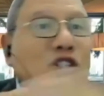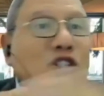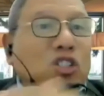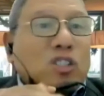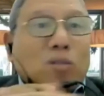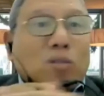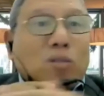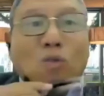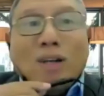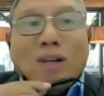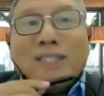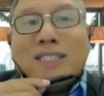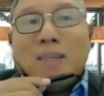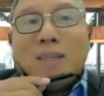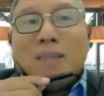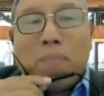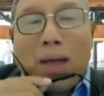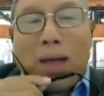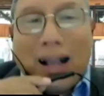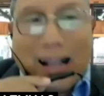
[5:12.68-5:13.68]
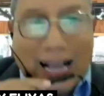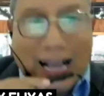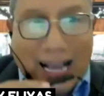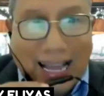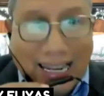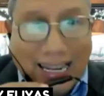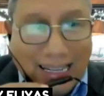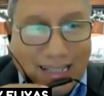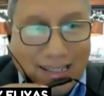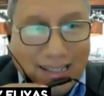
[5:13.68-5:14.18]
semua
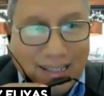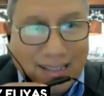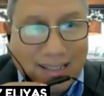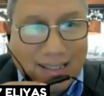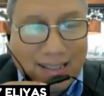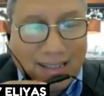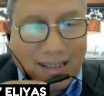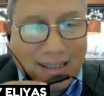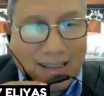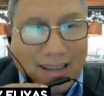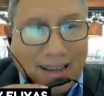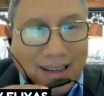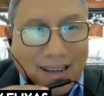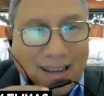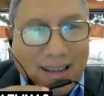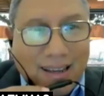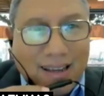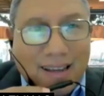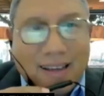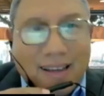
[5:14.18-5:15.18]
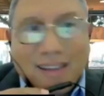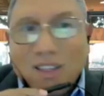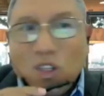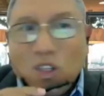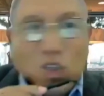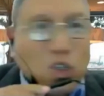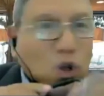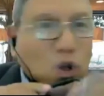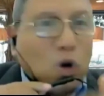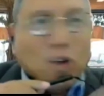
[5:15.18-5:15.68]
sepakat,
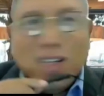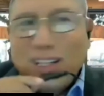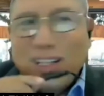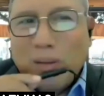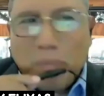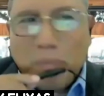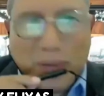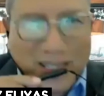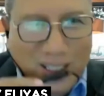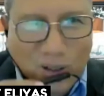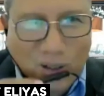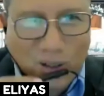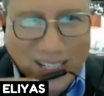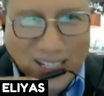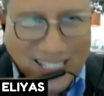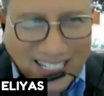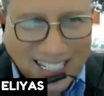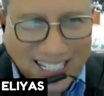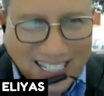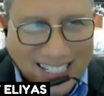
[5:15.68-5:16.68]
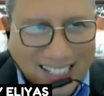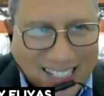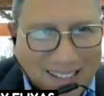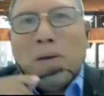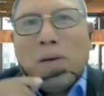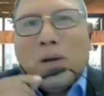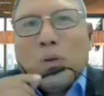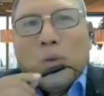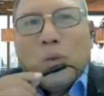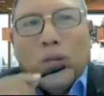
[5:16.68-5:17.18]
you don't need persuasion.
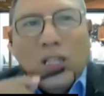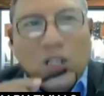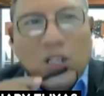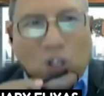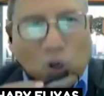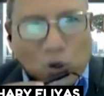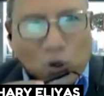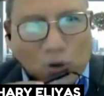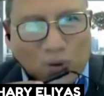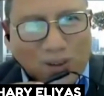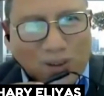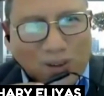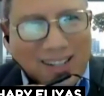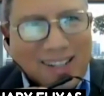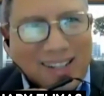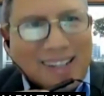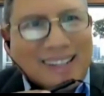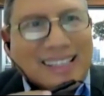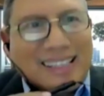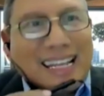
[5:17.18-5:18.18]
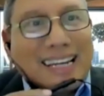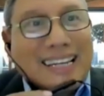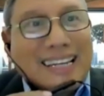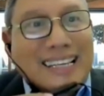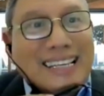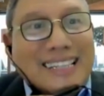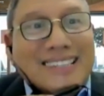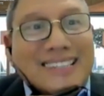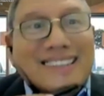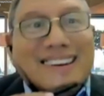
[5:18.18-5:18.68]
But we know that
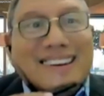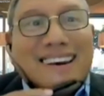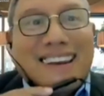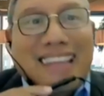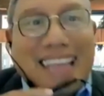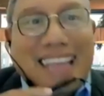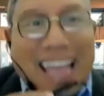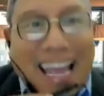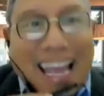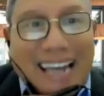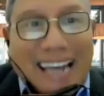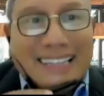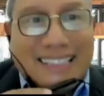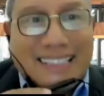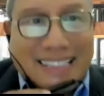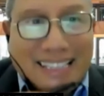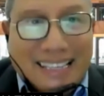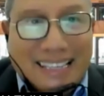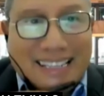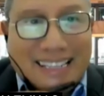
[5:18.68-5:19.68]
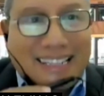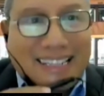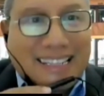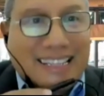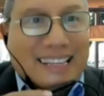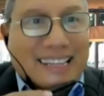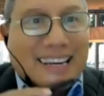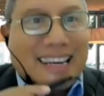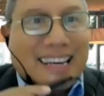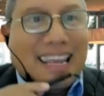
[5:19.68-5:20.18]
in reality,
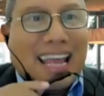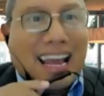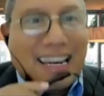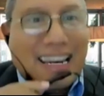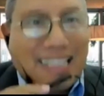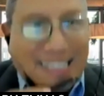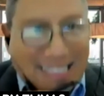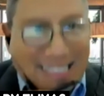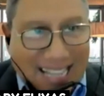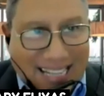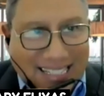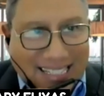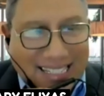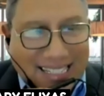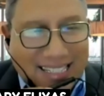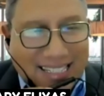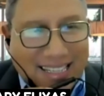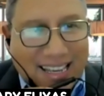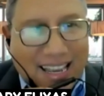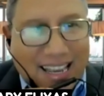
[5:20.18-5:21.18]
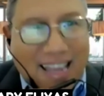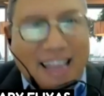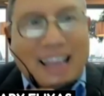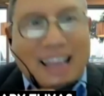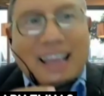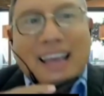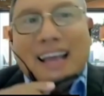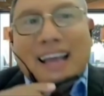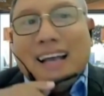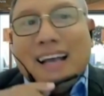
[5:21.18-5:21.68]
di realitas,
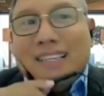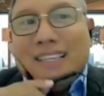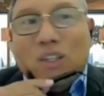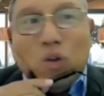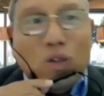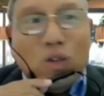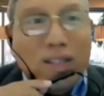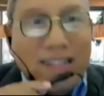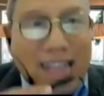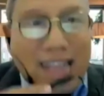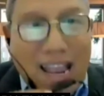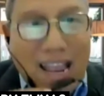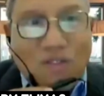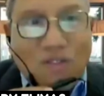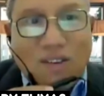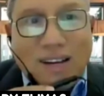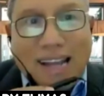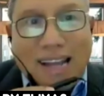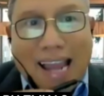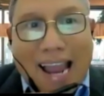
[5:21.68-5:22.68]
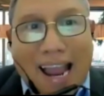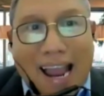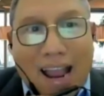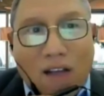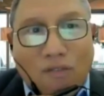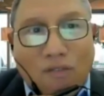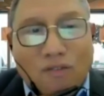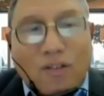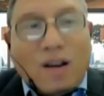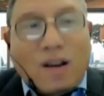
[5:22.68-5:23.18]
you never
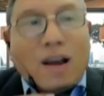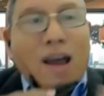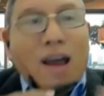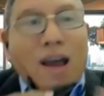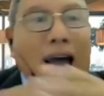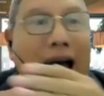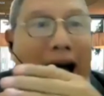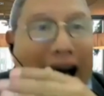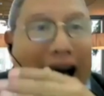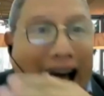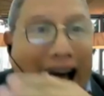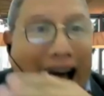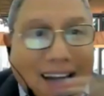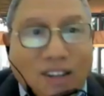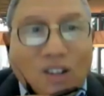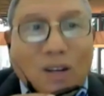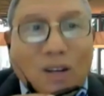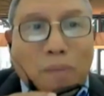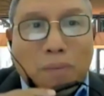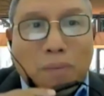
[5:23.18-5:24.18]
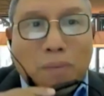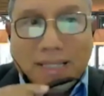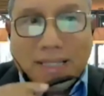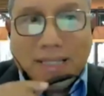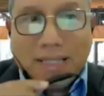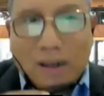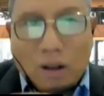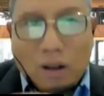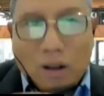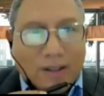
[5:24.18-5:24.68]
have 100%
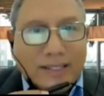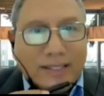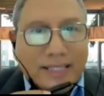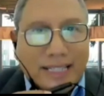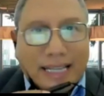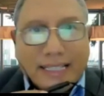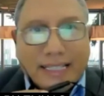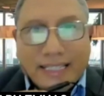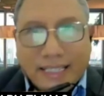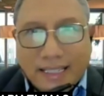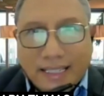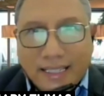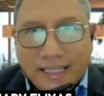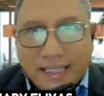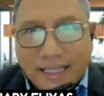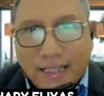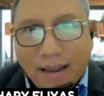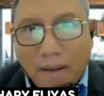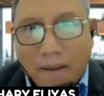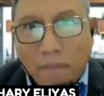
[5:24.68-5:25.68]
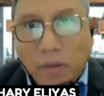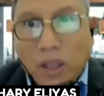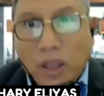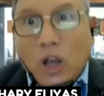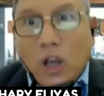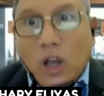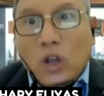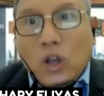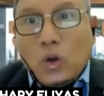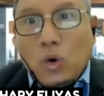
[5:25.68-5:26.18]
consensus.
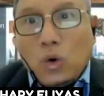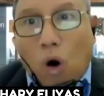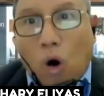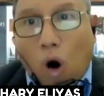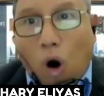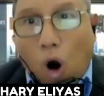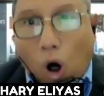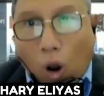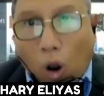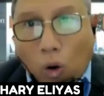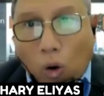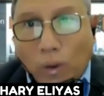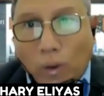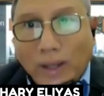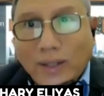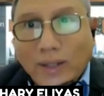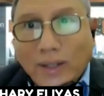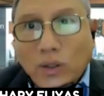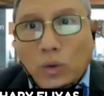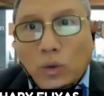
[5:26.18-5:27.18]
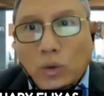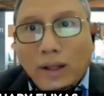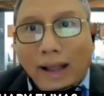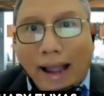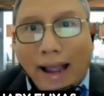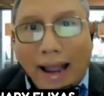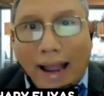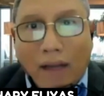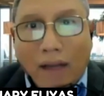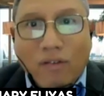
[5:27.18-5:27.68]
You always will
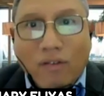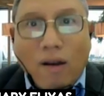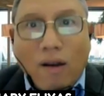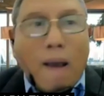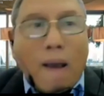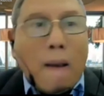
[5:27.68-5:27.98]
have